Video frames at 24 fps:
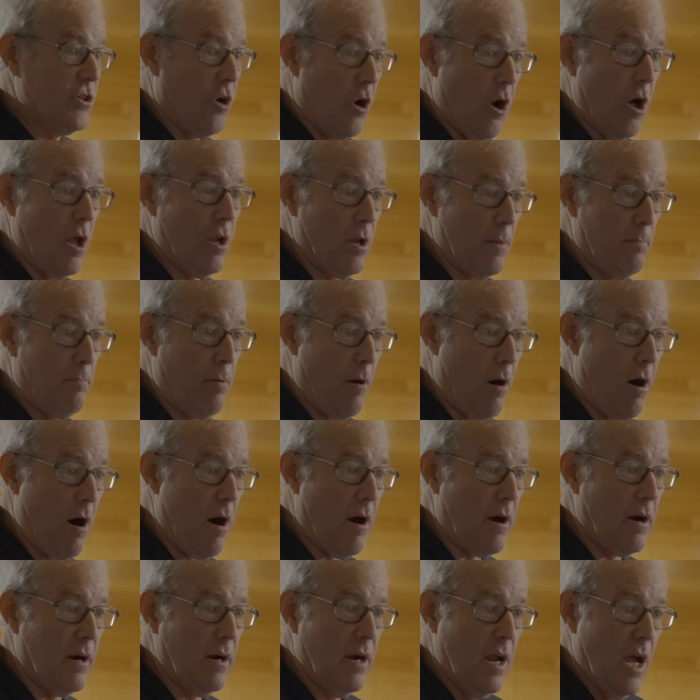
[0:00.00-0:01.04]
all a
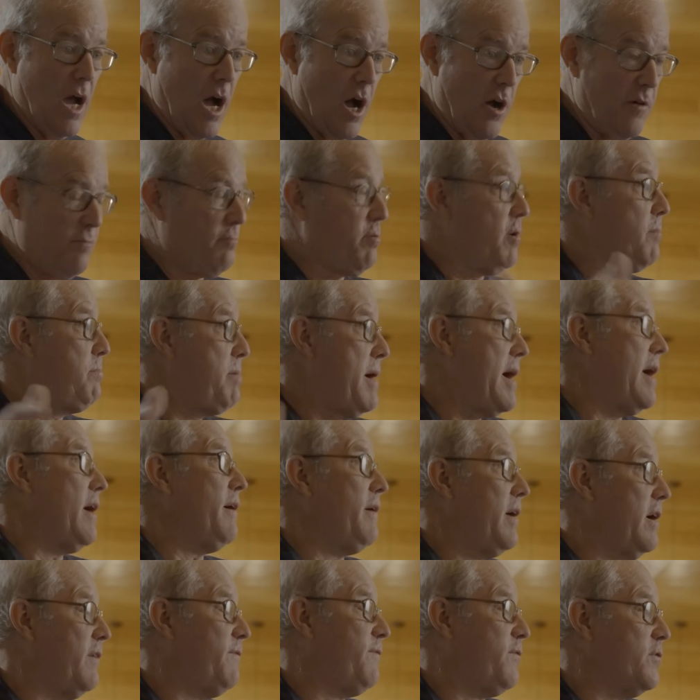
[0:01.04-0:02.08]
part of
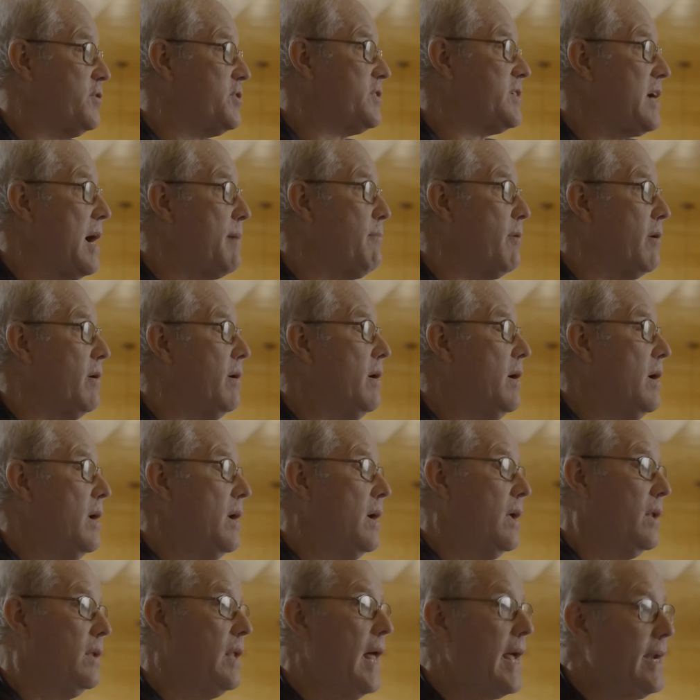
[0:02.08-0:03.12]
preparing for summer.
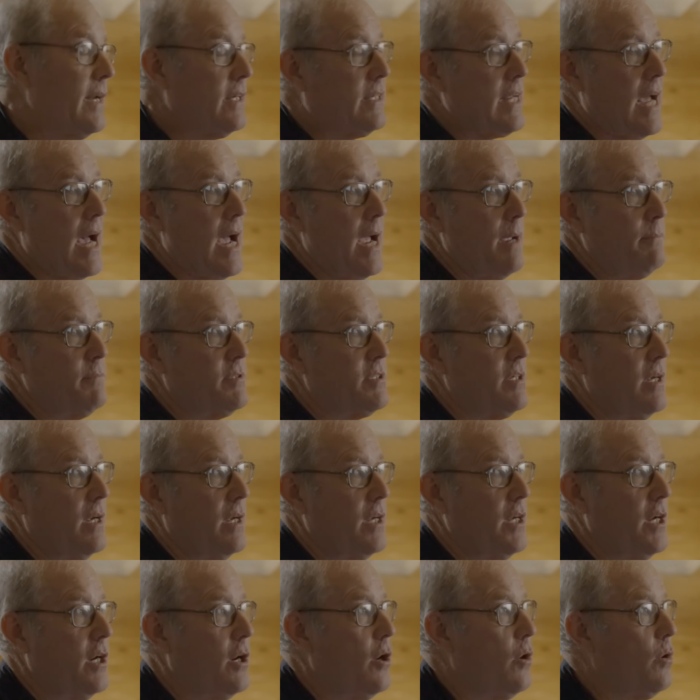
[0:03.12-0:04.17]
A lot of times,
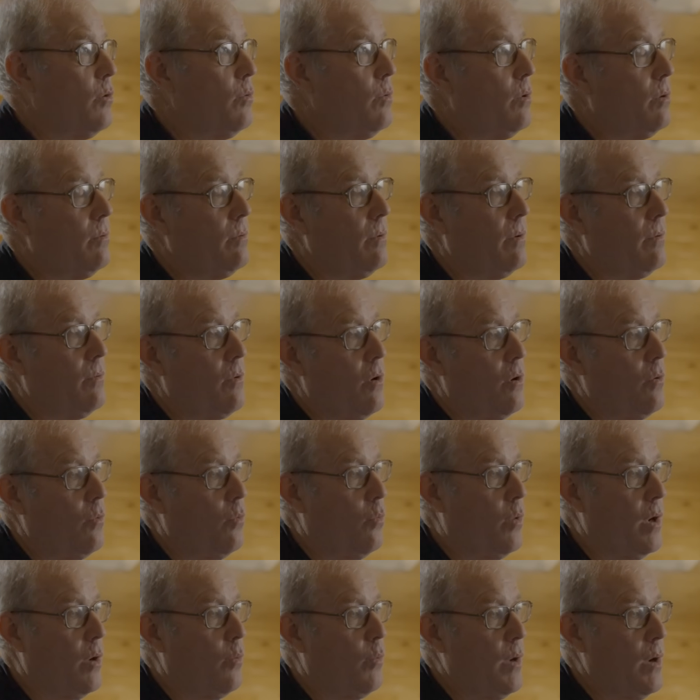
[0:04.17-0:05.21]
you know,
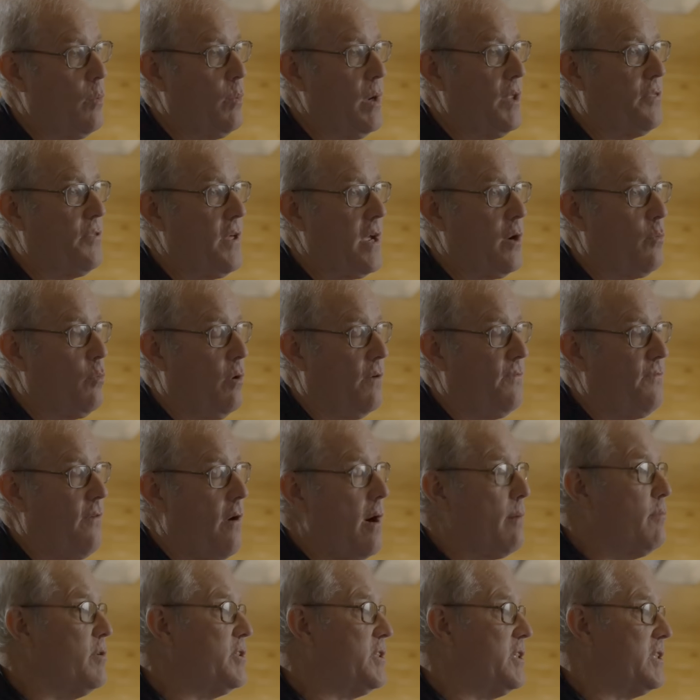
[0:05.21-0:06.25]
we think, well,
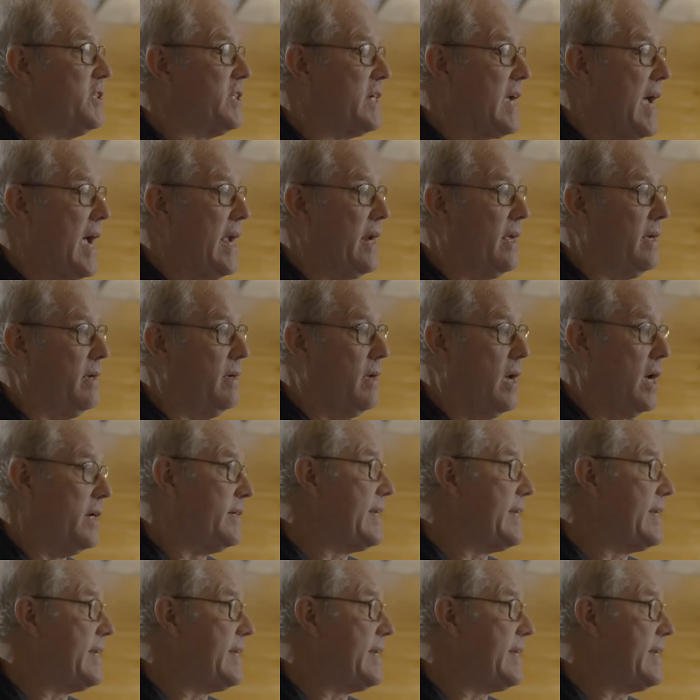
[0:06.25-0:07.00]
farmers just kind of